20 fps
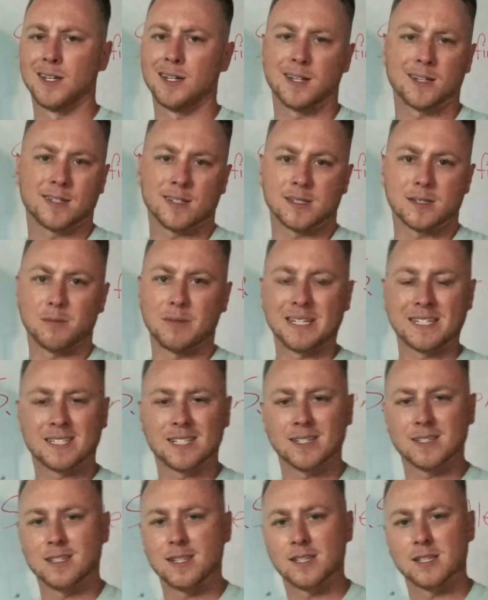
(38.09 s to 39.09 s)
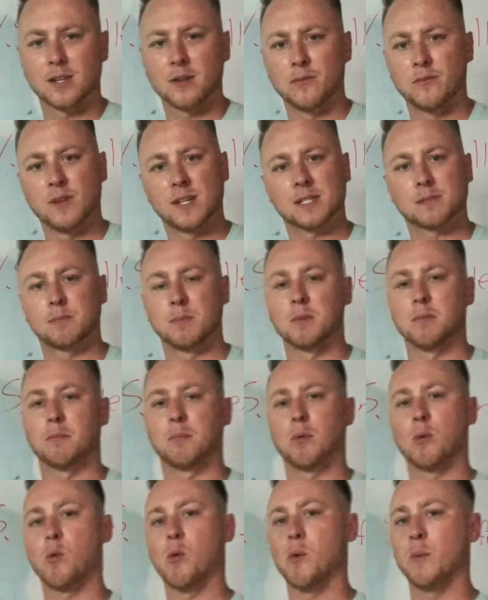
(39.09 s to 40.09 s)
That doesn't make sense as an
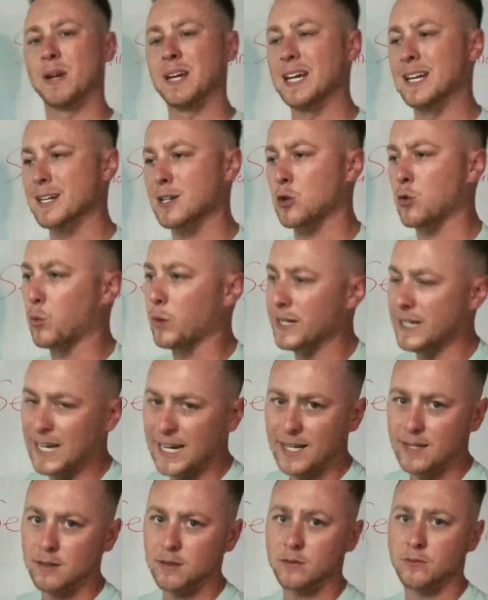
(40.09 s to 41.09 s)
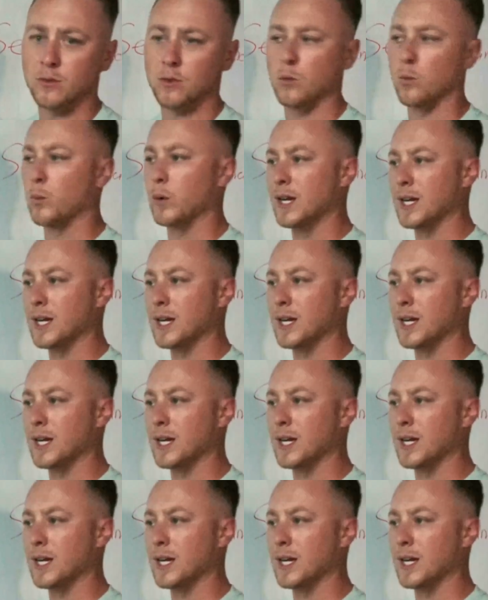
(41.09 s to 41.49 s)
investment, but when we get creative,